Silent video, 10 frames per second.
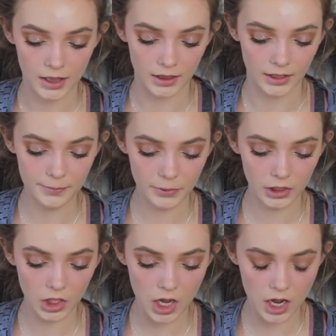lip
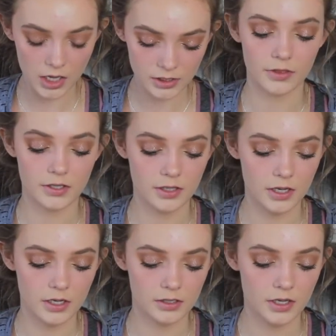gloss. This
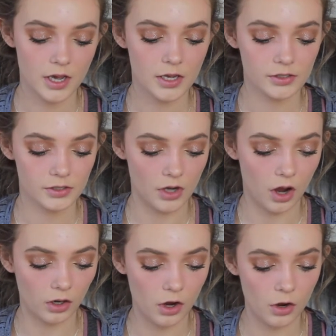is
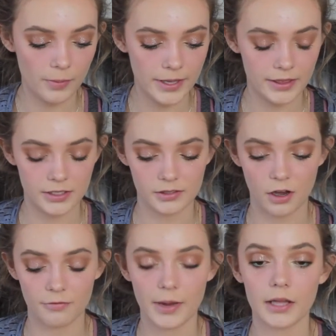Stockholm in the
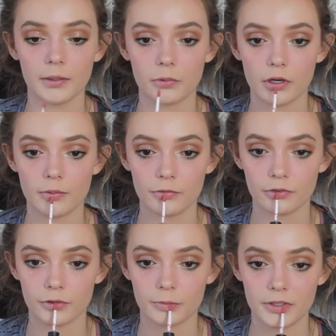Soft Matte Lip Cream
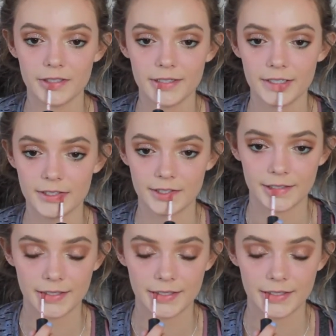from NYX.